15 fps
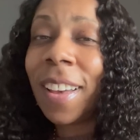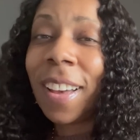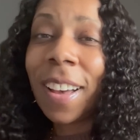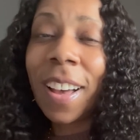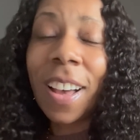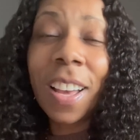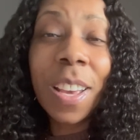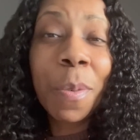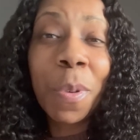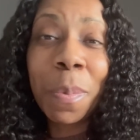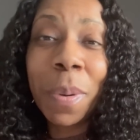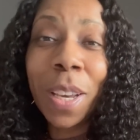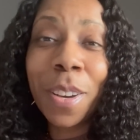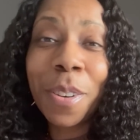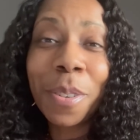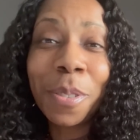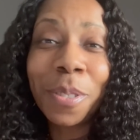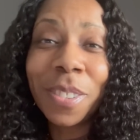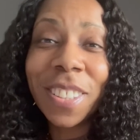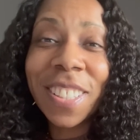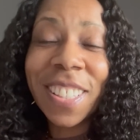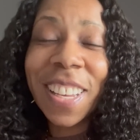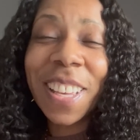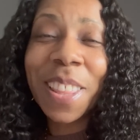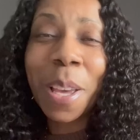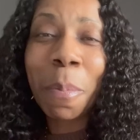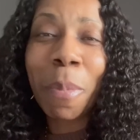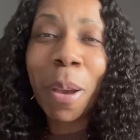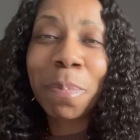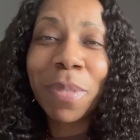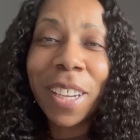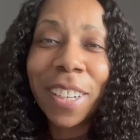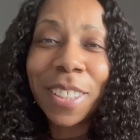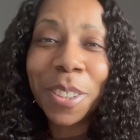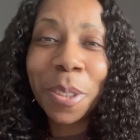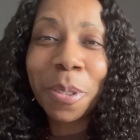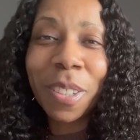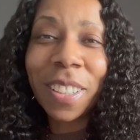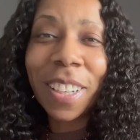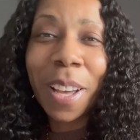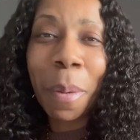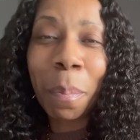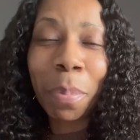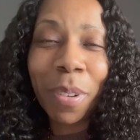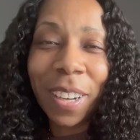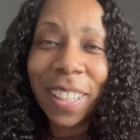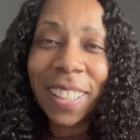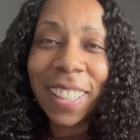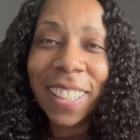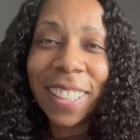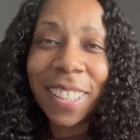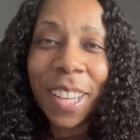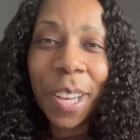uh, it would be cool to see them up there doing Umbrella,